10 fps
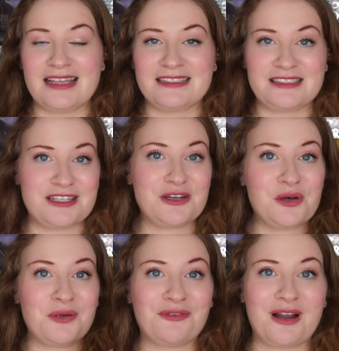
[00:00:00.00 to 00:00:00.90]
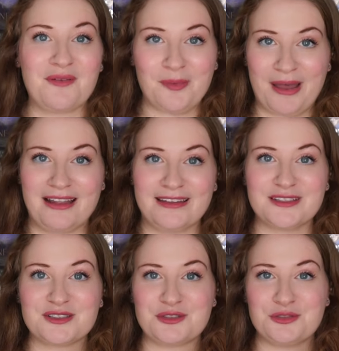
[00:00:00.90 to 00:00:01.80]
steal from the
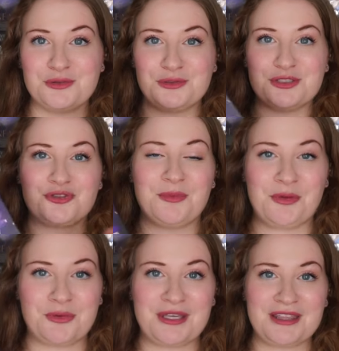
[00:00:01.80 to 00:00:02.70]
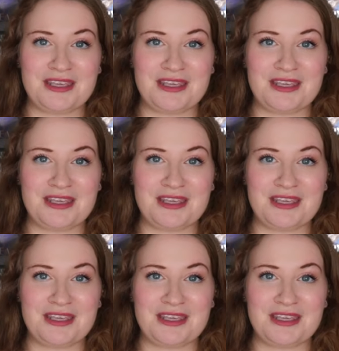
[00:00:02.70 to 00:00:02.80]
palace to distribute